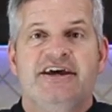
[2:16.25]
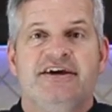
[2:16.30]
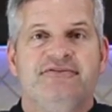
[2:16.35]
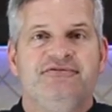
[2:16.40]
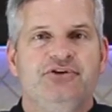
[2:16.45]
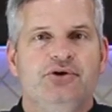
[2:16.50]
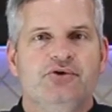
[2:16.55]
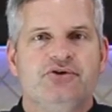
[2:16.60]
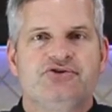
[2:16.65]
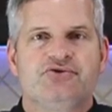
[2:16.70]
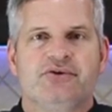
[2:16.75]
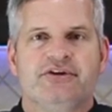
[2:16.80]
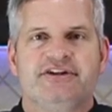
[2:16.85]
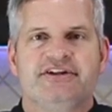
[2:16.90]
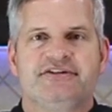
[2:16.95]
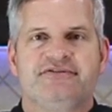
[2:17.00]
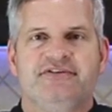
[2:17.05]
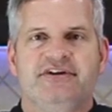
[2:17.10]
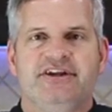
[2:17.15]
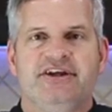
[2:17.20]
If you
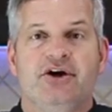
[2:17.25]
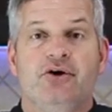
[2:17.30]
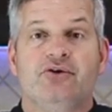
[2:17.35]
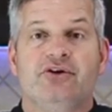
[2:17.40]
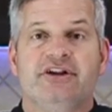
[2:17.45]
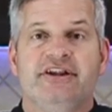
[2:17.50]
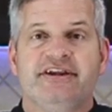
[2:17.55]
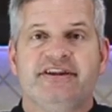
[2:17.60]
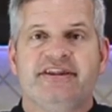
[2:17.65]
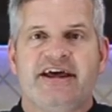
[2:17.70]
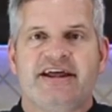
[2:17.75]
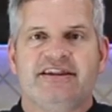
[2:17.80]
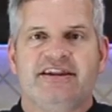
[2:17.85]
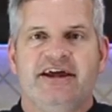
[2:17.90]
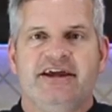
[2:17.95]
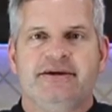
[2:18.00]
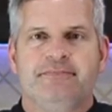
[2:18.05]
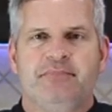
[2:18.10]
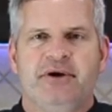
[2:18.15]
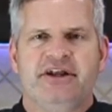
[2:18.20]
enjoyed this video, click that
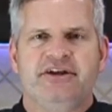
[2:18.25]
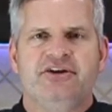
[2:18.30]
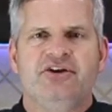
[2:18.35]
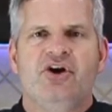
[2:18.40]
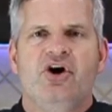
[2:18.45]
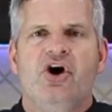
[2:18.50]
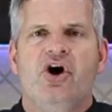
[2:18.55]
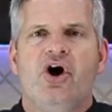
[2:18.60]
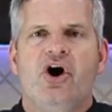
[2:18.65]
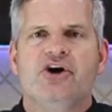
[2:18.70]
like button.